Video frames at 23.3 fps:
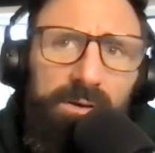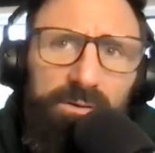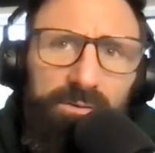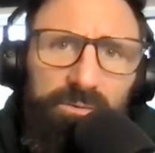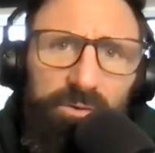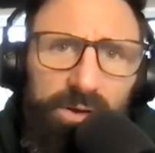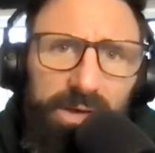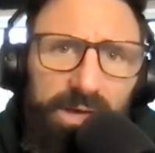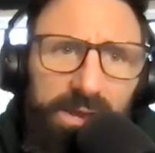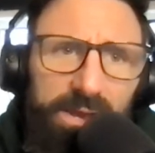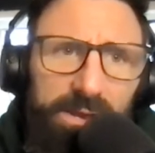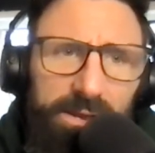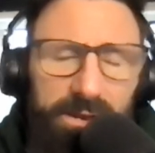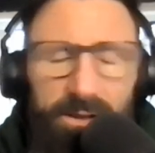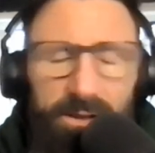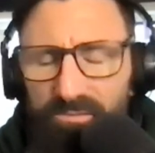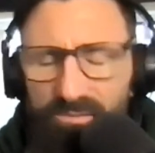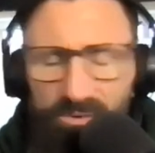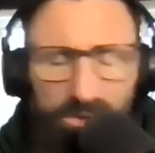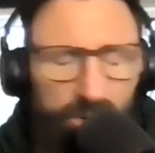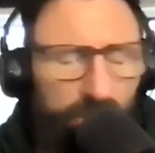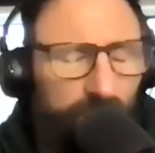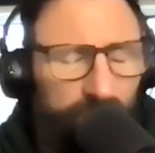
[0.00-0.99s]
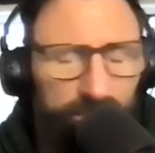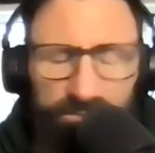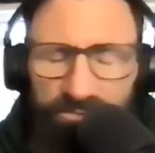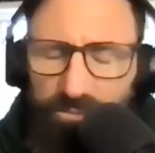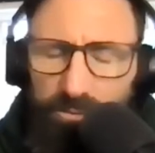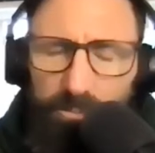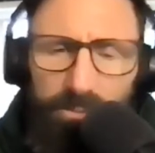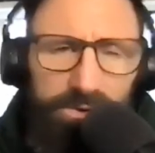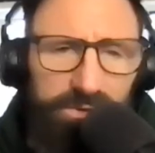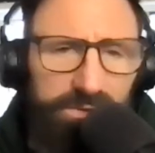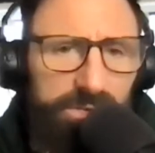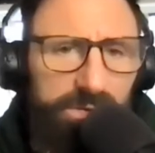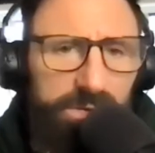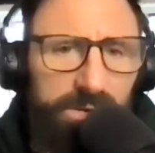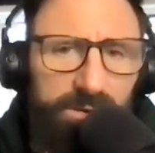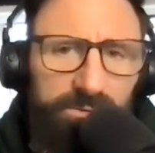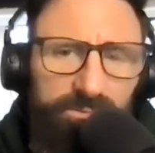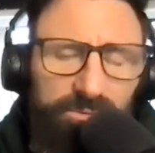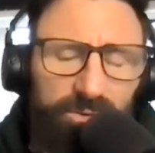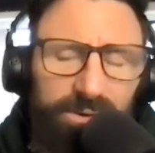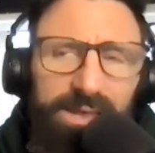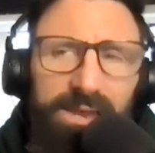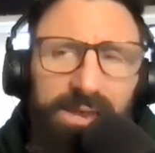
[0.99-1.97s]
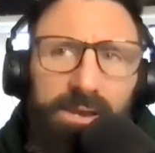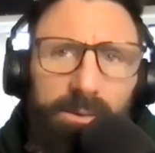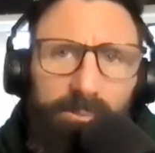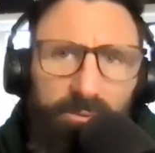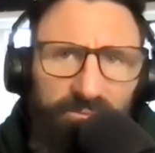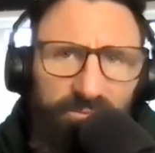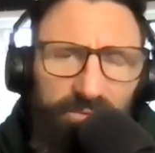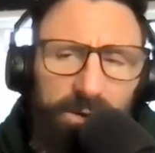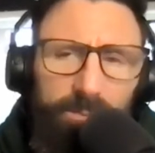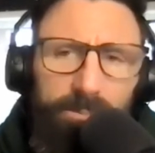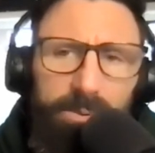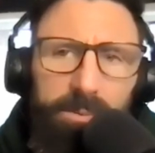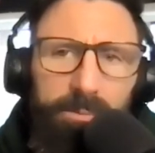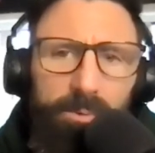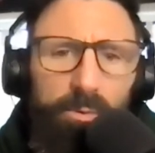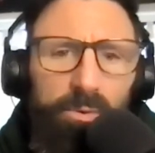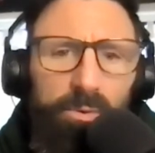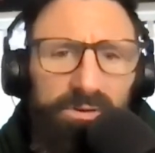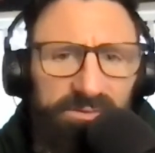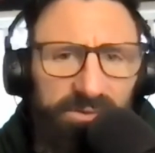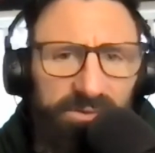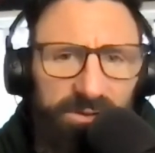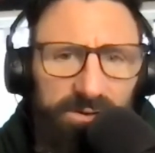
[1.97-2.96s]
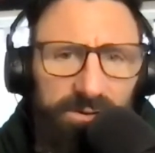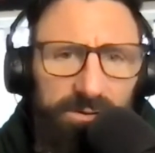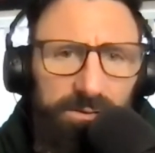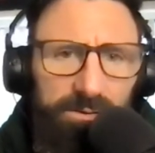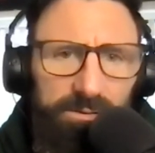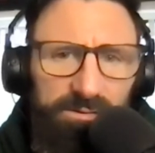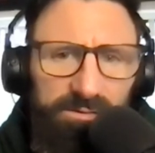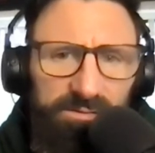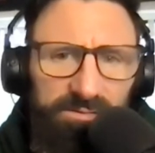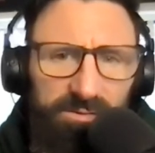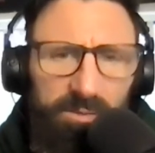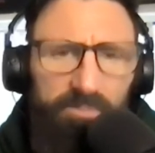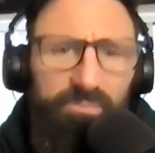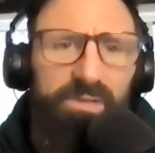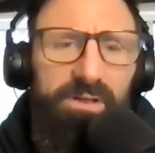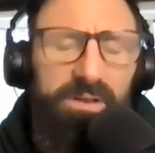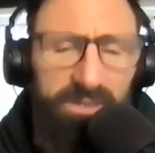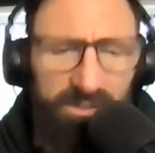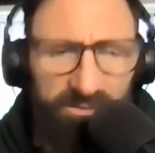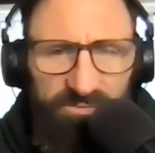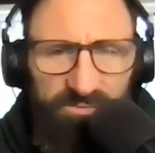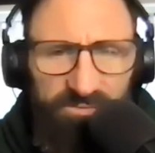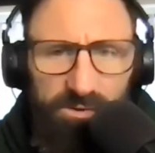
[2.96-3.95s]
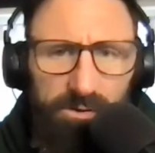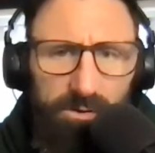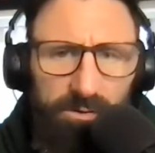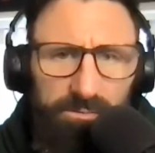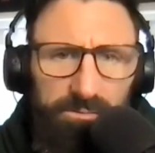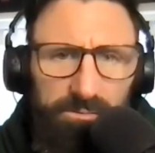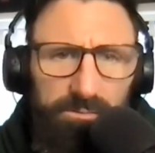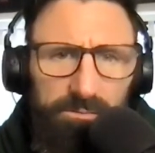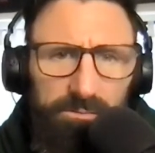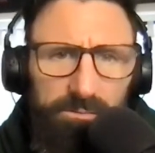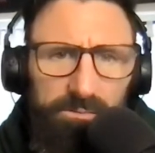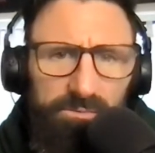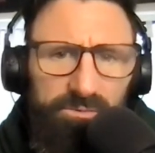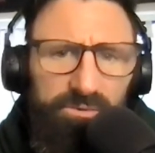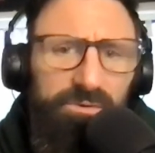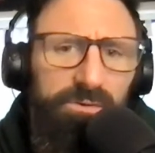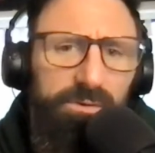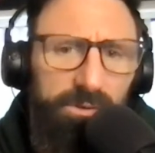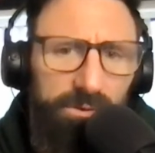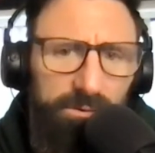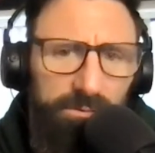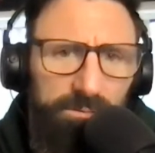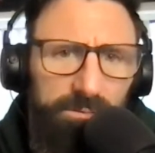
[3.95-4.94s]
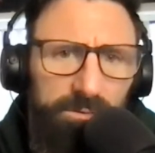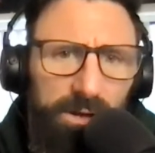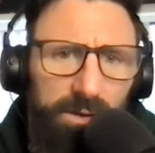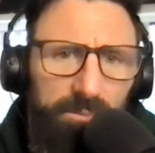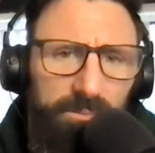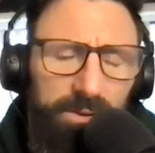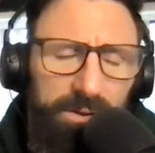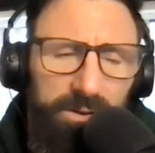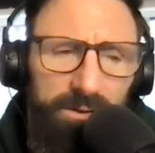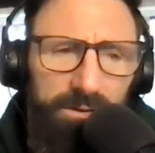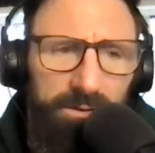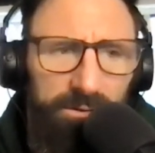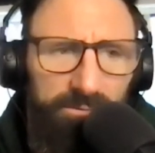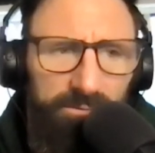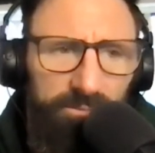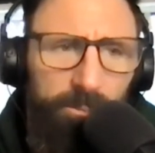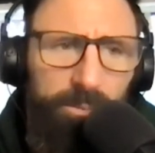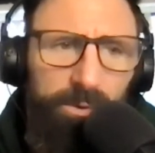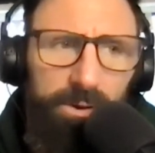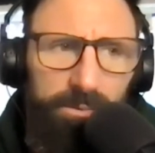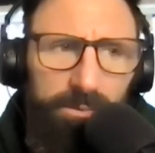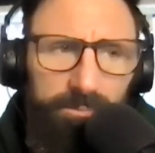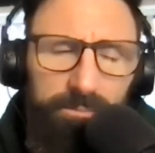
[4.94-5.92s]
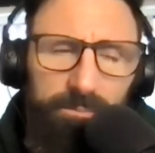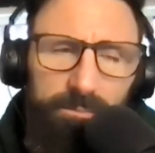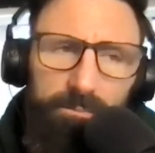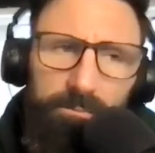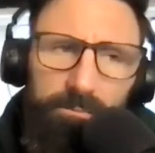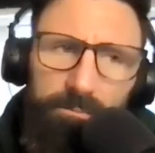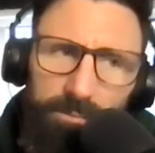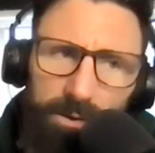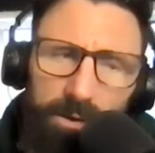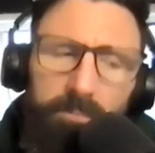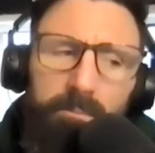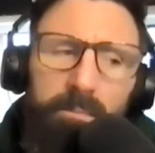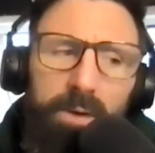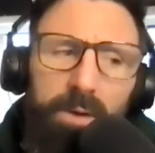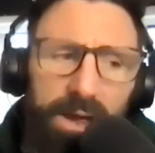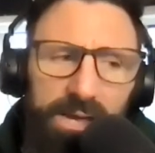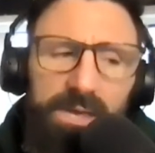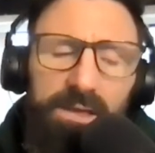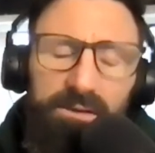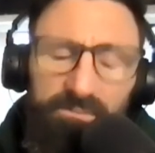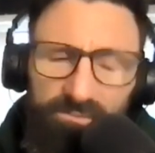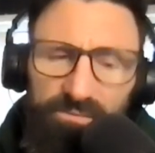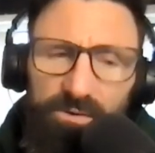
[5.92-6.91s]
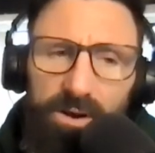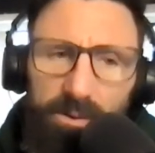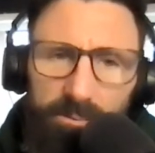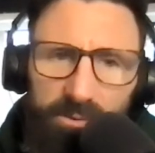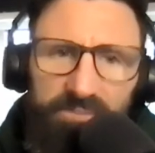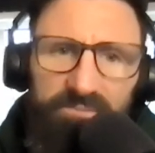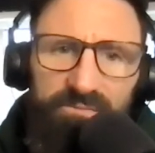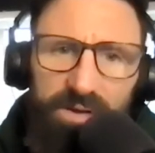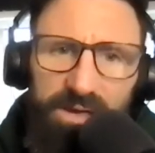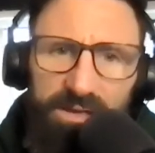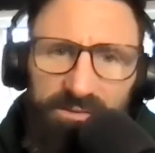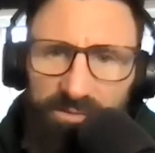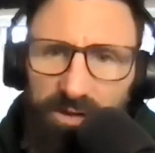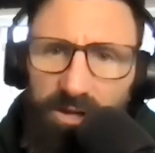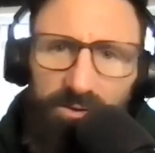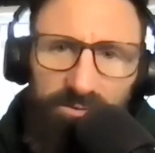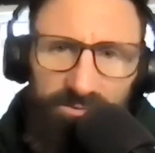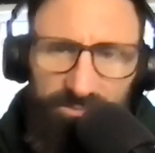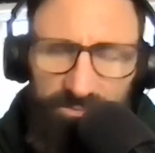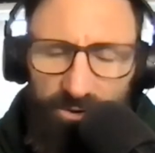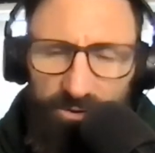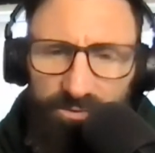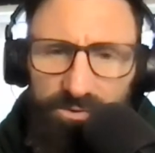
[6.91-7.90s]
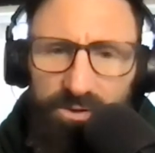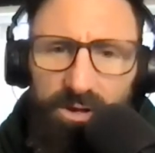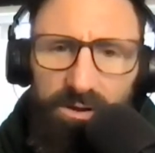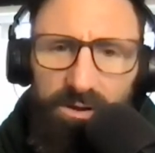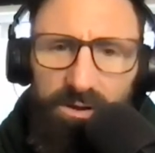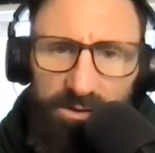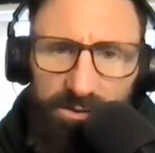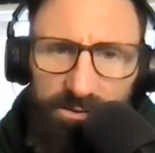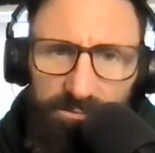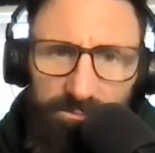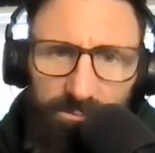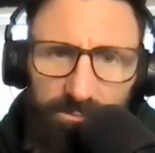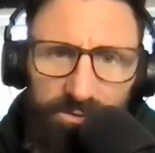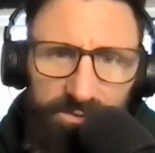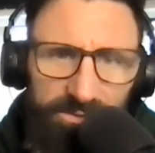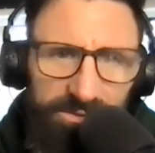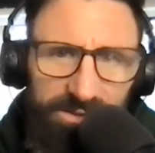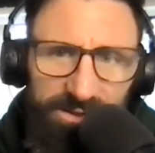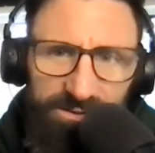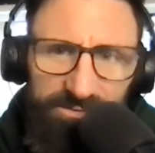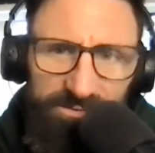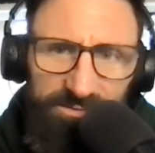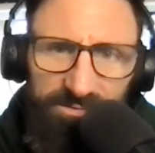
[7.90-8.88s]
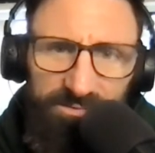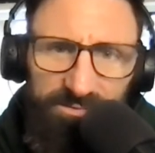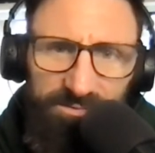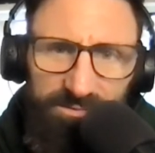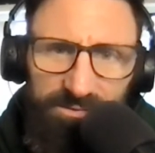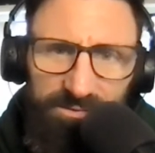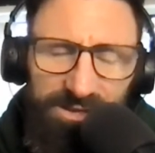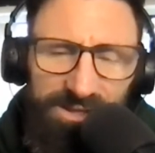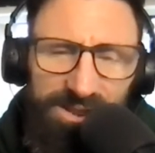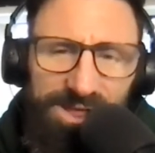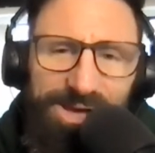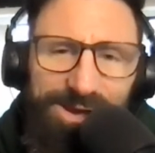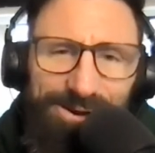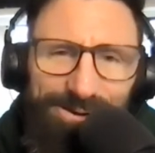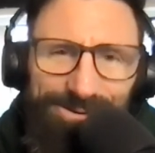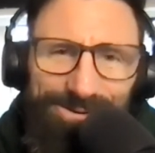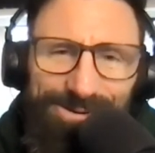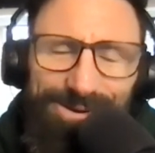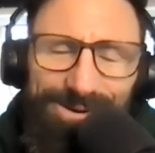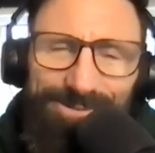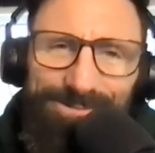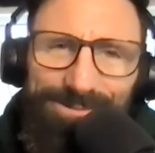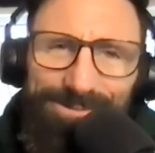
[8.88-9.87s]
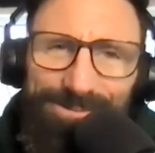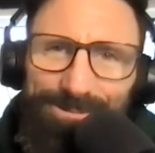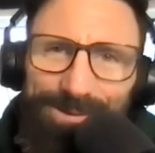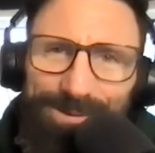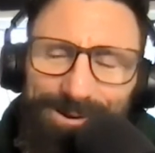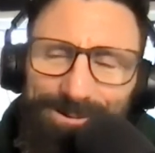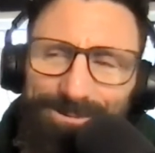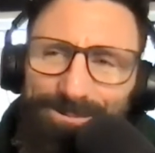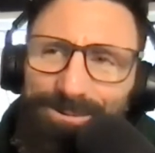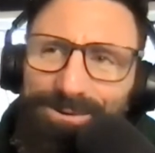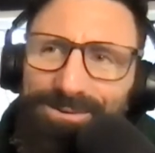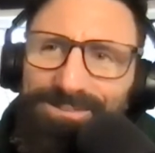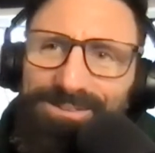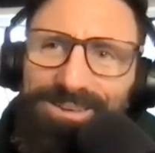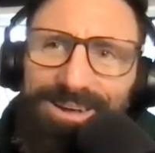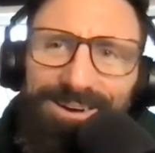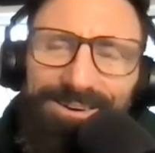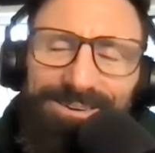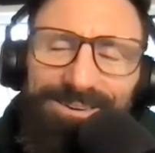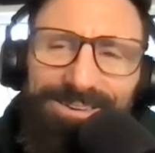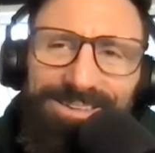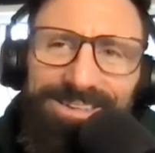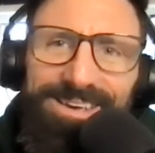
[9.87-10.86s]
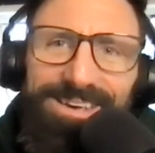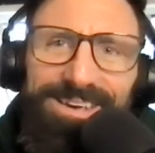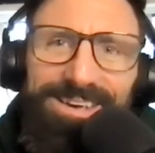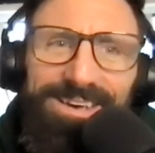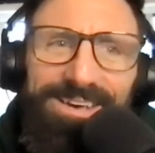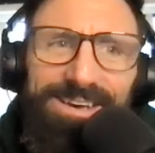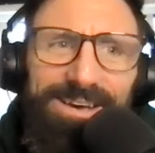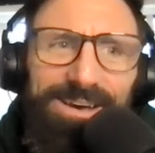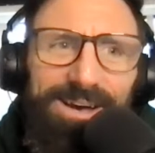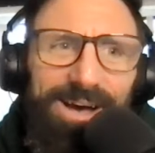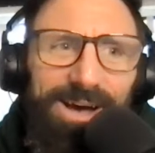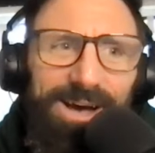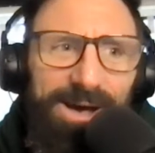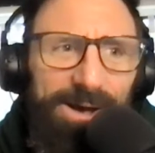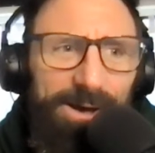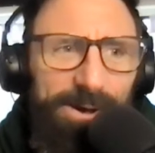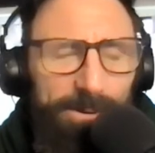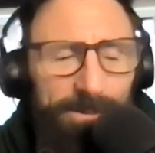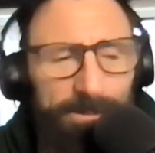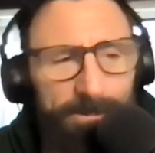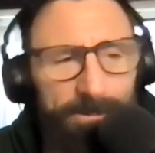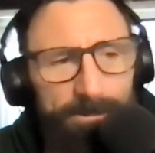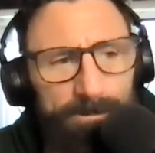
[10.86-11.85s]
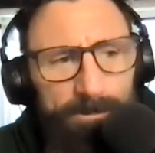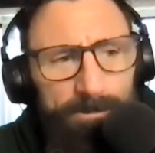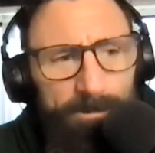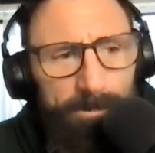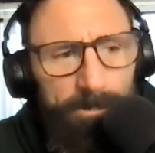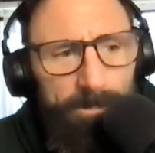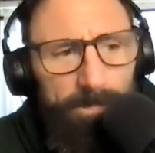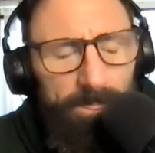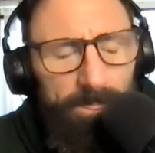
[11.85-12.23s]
So I was a coach for a bunch of years. So getting up in front of people wasn't something difficult to do. I mean, if you put a mic in front of my face, I'll start talking with it. That's just kind of how it works out. Um,